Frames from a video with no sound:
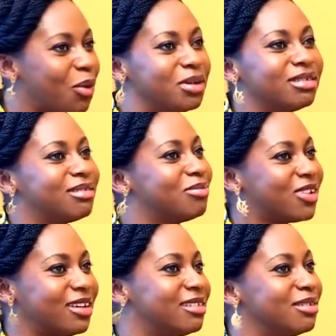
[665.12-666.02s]
always
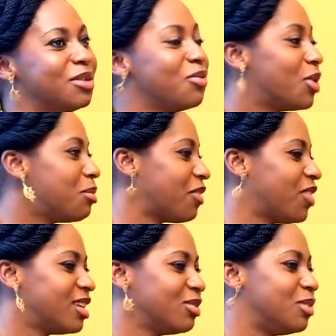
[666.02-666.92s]
trying to, even when my
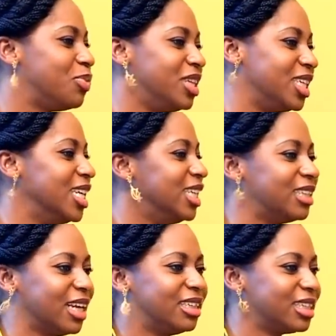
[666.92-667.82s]
father was preaching in
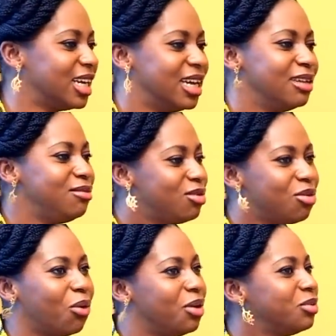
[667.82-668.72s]
church, you
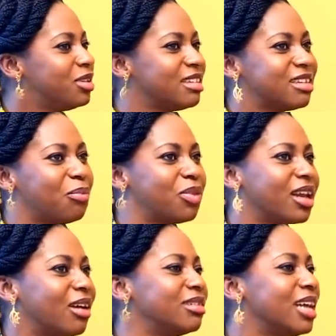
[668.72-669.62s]
know, he'll say
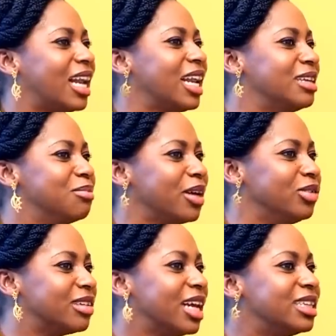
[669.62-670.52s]
something, I'll say, ah, Daddy,
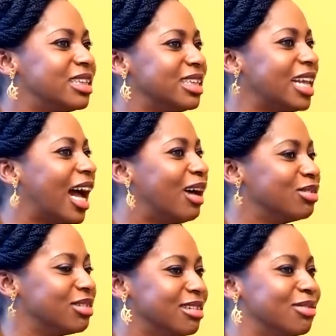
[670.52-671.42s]
but you said this in the
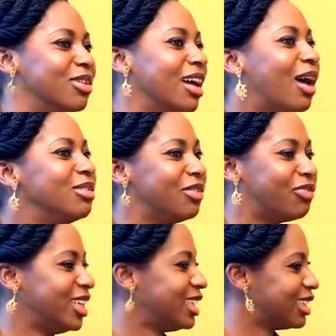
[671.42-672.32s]
house. Uh, well, how
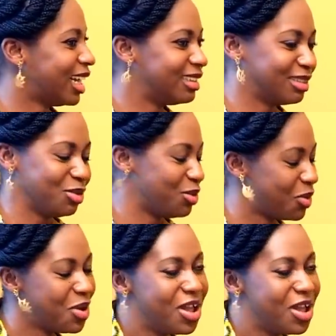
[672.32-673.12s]
different is that, you know?